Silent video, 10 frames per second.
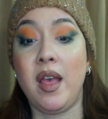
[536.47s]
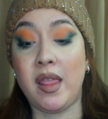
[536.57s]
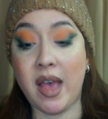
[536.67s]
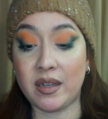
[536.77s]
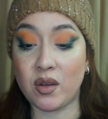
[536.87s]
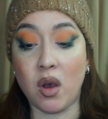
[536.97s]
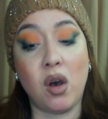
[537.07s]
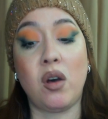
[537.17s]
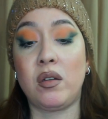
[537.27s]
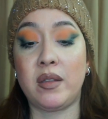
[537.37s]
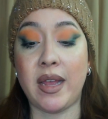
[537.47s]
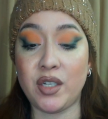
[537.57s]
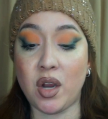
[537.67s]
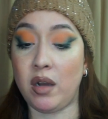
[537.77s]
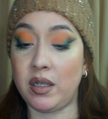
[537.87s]
That's all that
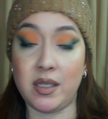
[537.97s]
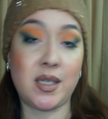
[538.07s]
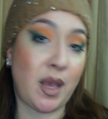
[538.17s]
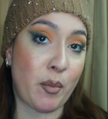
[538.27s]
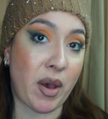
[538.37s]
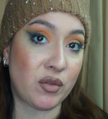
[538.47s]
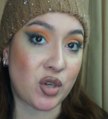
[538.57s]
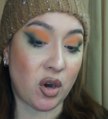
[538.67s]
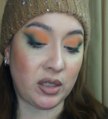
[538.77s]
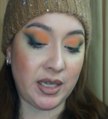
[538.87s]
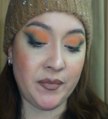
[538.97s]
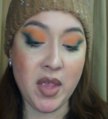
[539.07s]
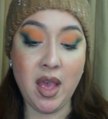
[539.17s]
John could say about Charlie.